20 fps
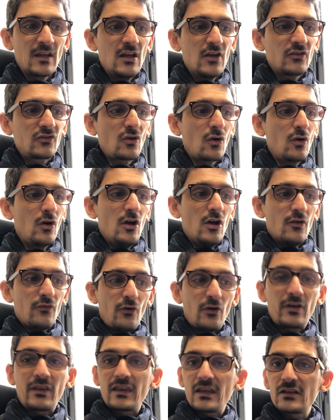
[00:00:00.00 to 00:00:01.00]
So
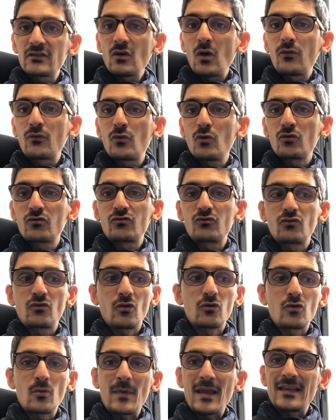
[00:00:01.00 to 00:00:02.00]
first things, of course, to the
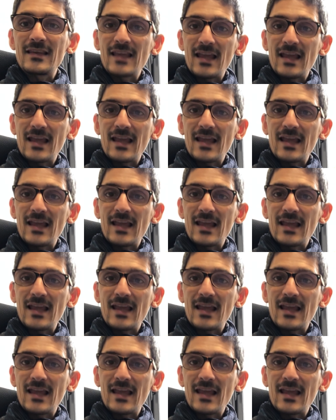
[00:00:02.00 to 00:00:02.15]
domain